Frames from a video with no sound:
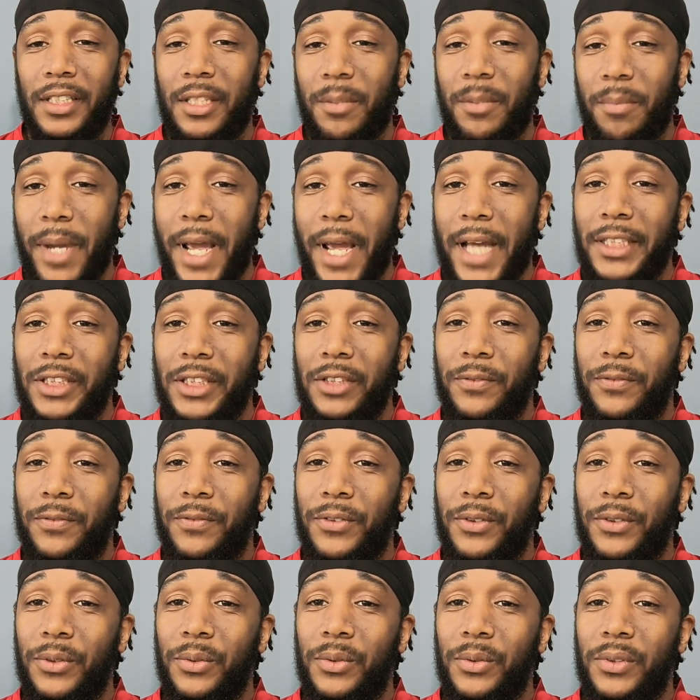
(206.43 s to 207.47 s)
The passion
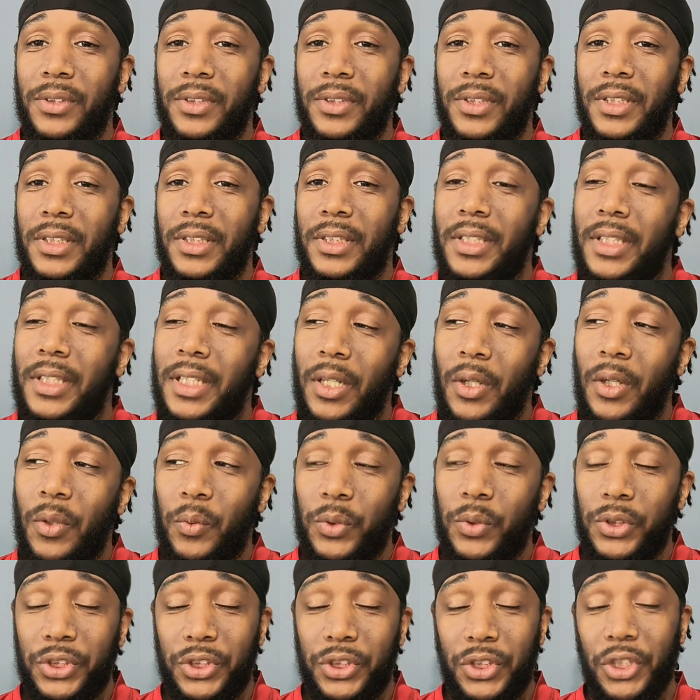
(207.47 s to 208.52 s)
fruit, it
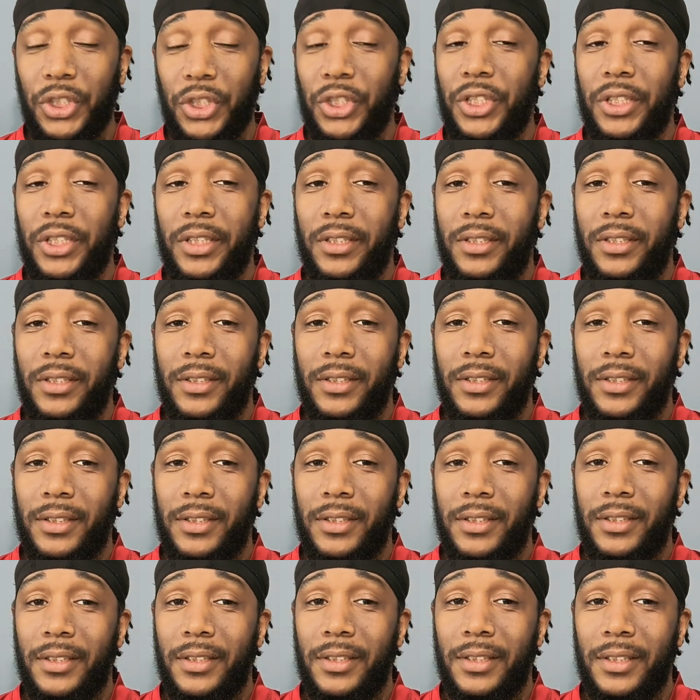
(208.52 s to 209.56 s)
was good.
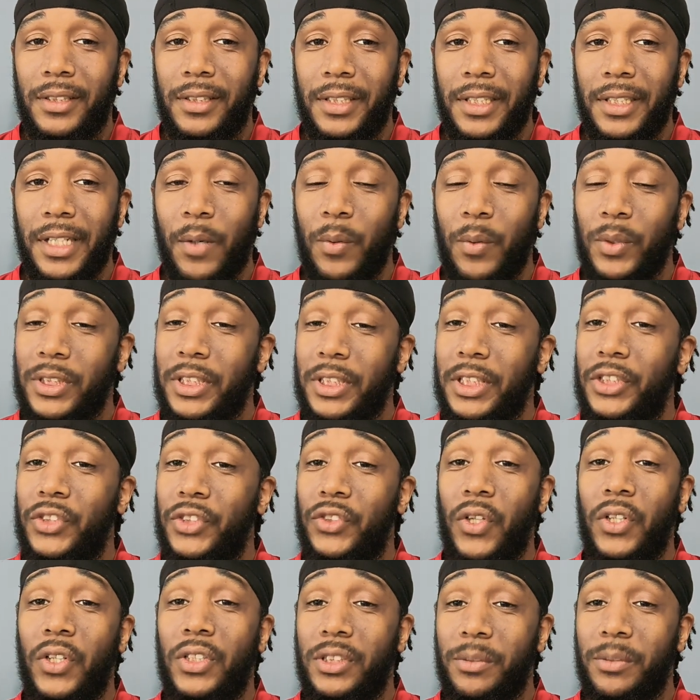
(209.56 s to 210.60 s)
It wasn't as
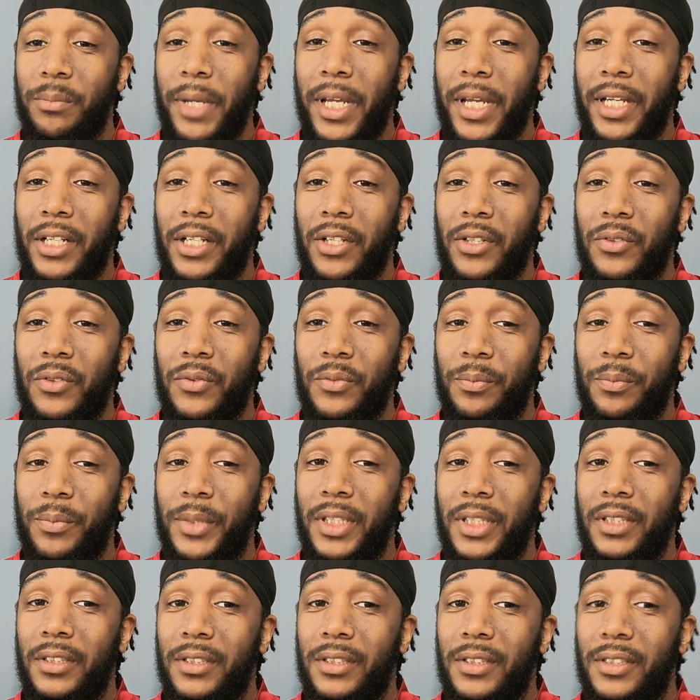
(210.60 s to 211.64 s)
strong as the mango,
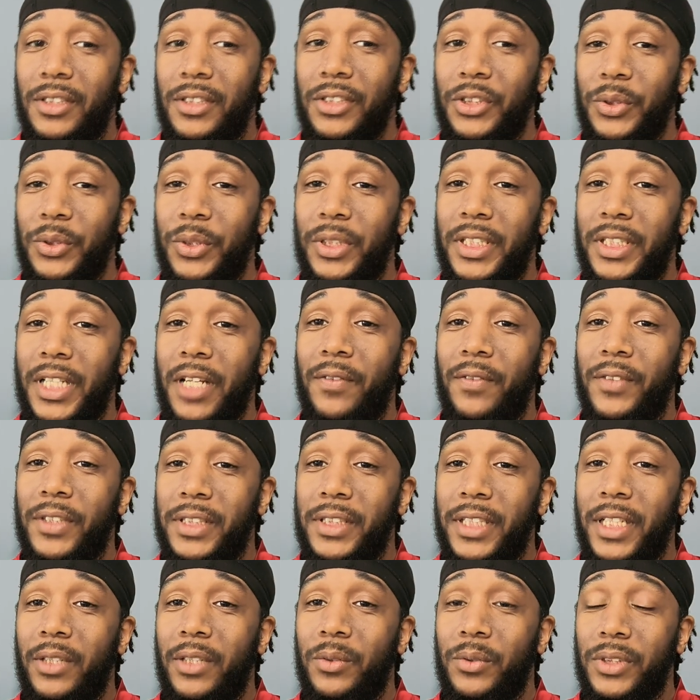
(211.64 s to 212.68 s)
but you could definitely
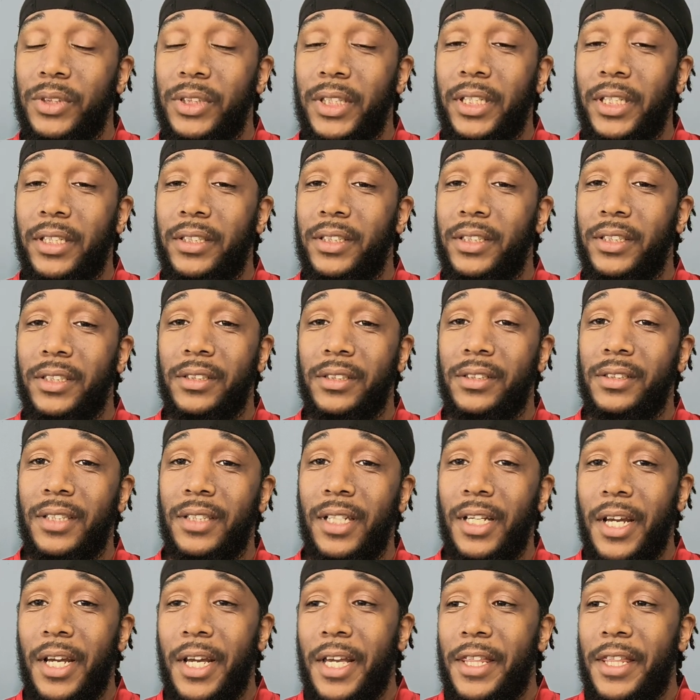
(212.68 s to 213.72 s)
tell it was there. There's,
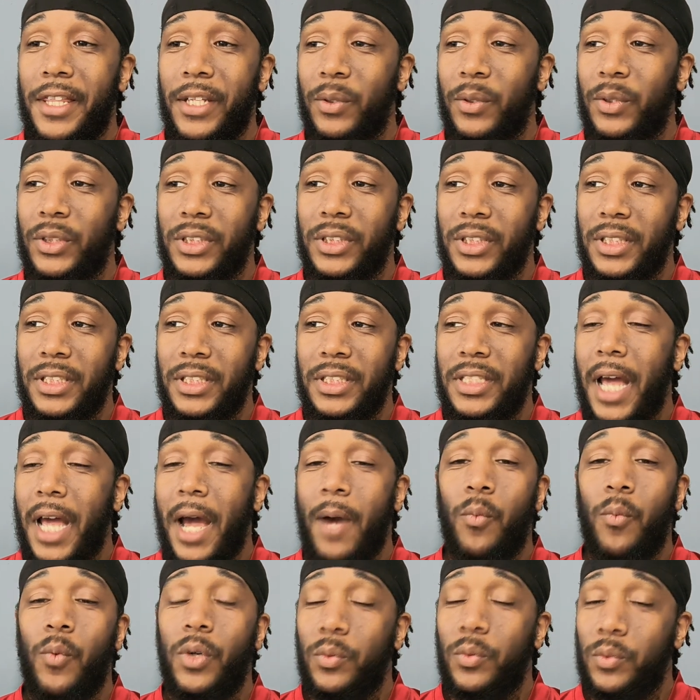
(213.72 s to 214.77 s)
there was
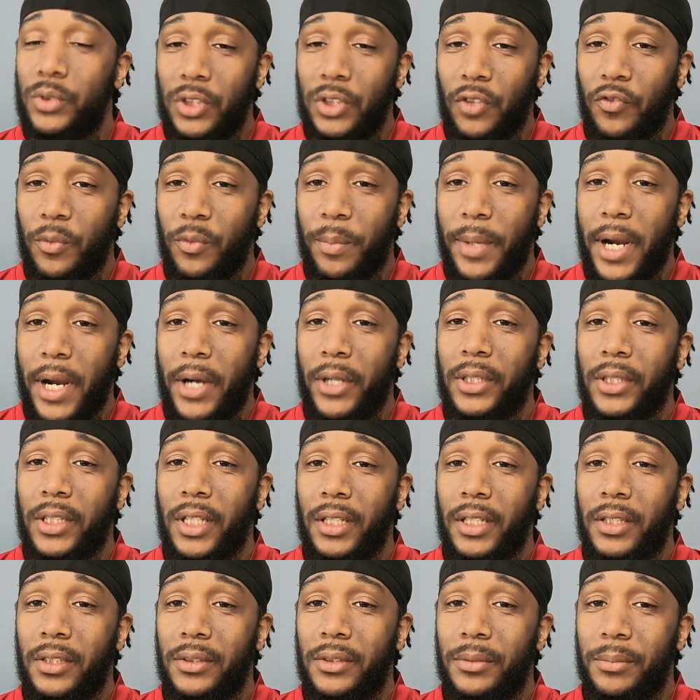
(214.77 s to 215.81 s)
not one was overpowering the
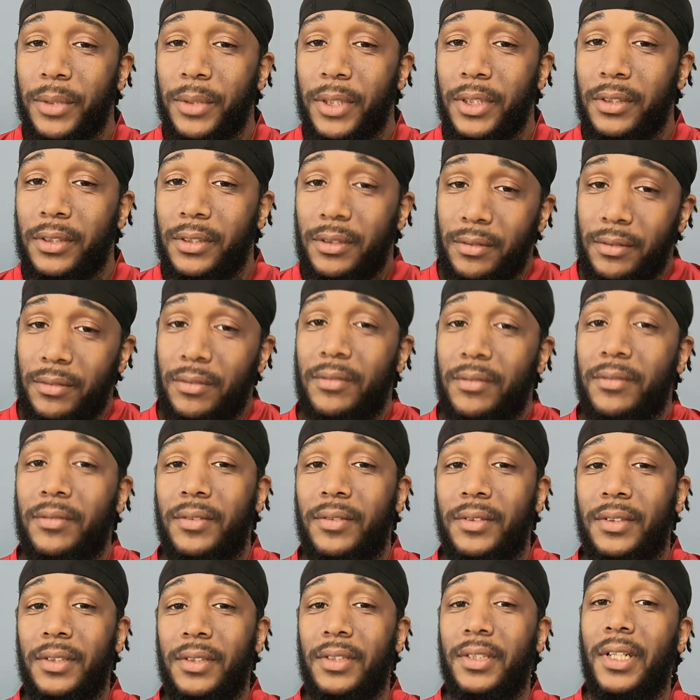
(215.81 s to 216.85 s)
other, but
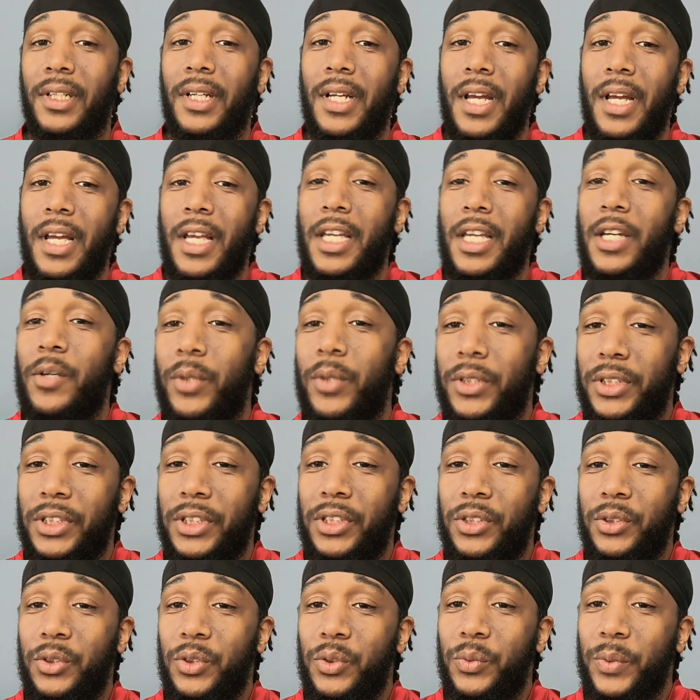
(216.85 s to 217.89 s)
it
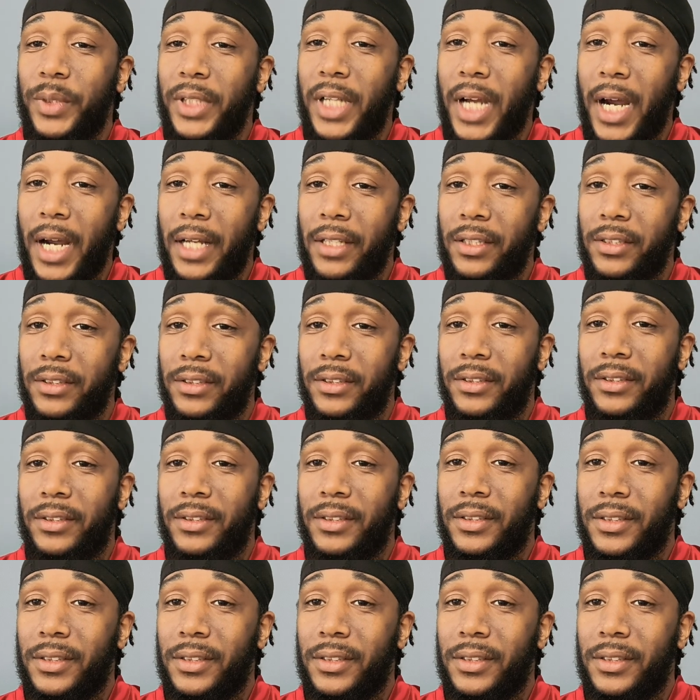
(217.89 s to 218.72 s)
wasn't too sweet either.